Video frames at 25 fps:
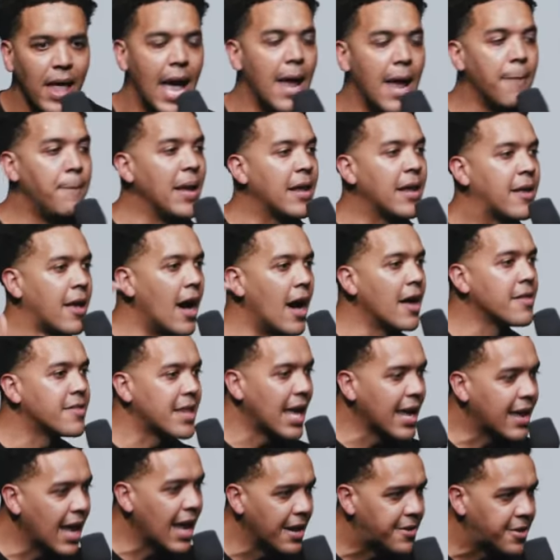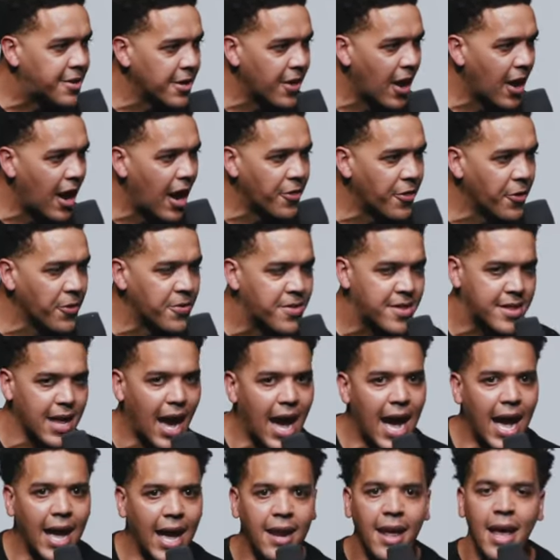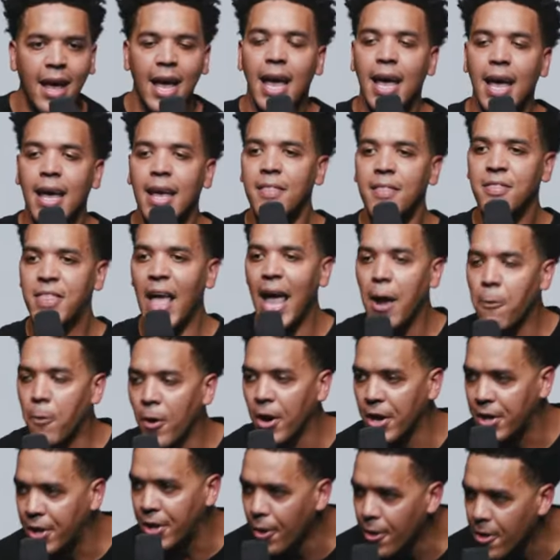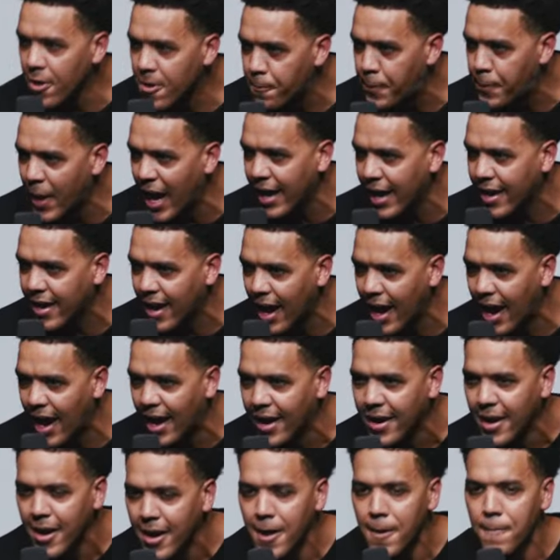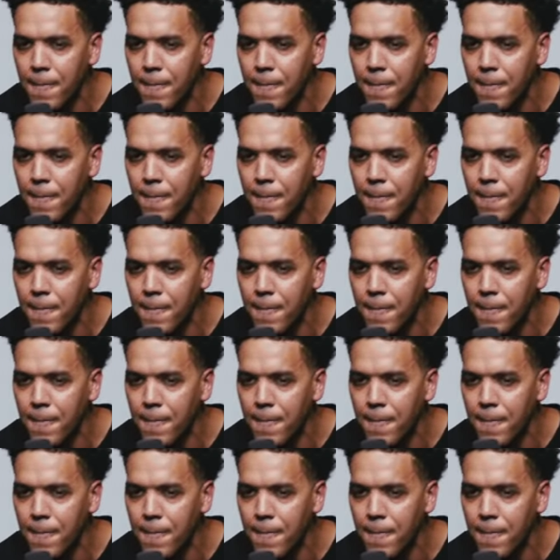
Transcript: And because they got to the other side, they were used by God.